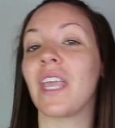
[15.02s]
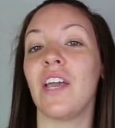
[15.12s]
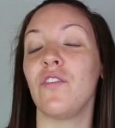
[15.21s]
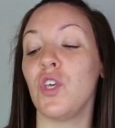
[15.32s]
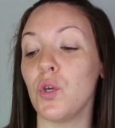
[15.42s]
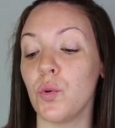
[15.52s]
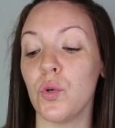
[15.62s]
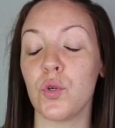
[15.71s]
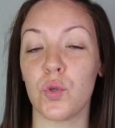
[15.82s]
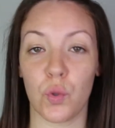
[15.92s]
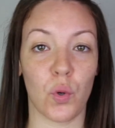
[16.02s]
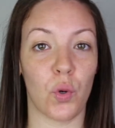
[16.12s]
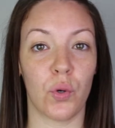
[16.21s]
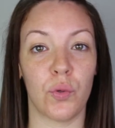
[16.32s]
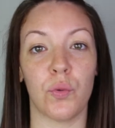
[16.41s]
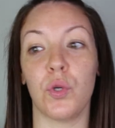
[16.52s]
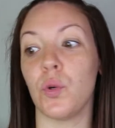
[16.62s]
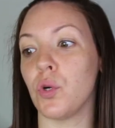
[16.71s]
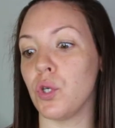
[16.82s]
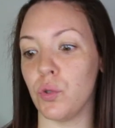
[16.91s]
If you scroll through
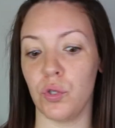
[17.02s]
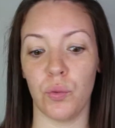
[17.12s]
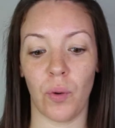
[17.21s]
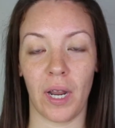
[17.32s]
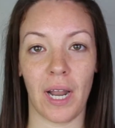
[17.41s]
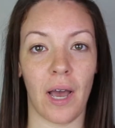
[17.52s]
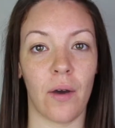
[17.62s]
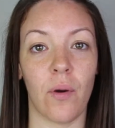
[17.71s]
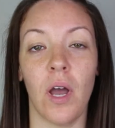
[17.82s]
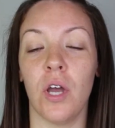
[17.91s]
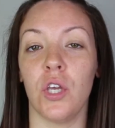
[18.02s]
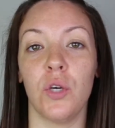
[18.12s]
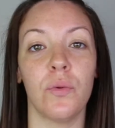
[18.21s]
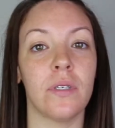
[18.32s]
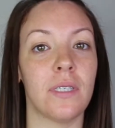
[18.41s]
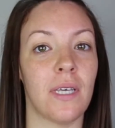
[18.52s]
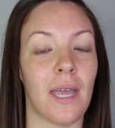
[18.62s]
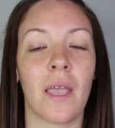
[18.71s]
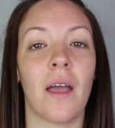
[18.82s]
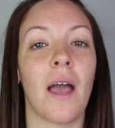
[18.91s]
your YouTube right now, you will
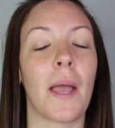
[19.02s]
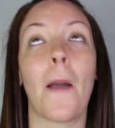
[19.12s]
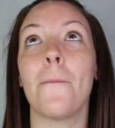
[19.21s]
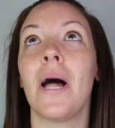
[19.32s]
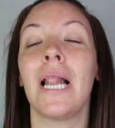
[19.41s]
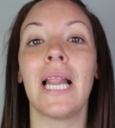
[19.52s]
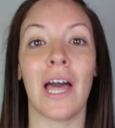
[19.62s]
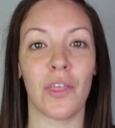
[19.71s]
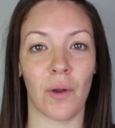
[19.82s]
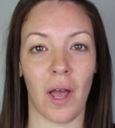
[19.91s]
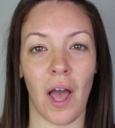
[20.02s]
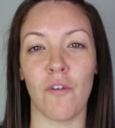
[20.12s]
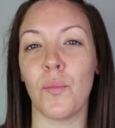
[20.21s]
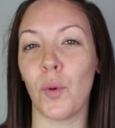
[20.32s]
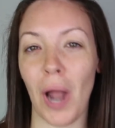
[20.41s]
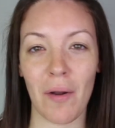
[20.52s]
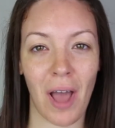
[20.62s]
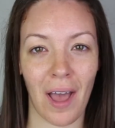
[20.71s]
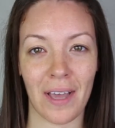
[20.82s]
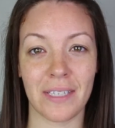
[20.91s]
see a plethora of brown
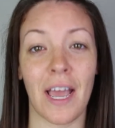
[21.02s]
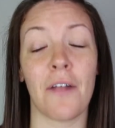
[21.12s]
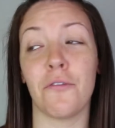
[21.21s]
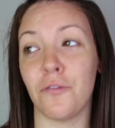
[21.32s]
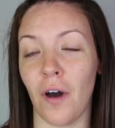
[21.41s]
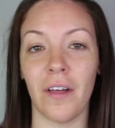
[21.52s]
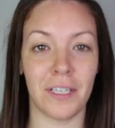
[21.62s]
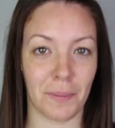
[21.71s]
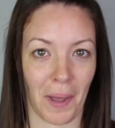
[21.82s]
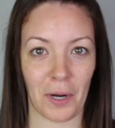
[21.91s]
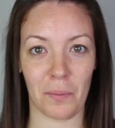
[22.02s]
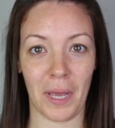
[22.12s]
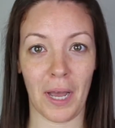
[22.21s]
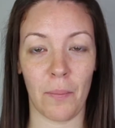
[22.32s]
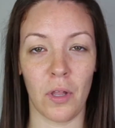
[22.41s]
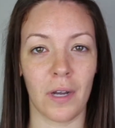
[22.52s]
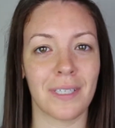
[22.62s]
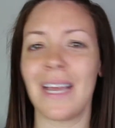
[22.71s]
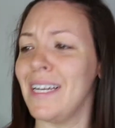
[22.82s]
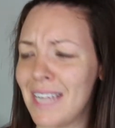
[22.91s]
eyes and fall-inspired makeup
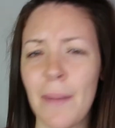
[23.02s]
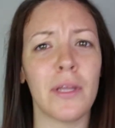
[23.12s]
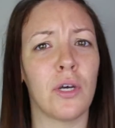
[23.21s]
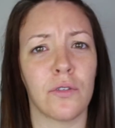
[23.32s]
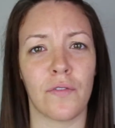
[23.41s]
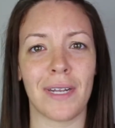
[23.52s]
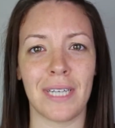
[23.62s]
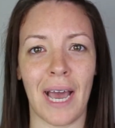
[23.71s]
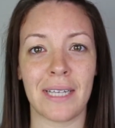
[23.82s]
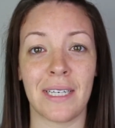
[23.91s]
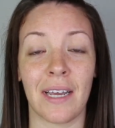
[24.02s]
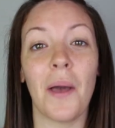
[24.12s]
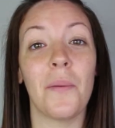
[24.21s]
looks. And damn it, those are fantastic.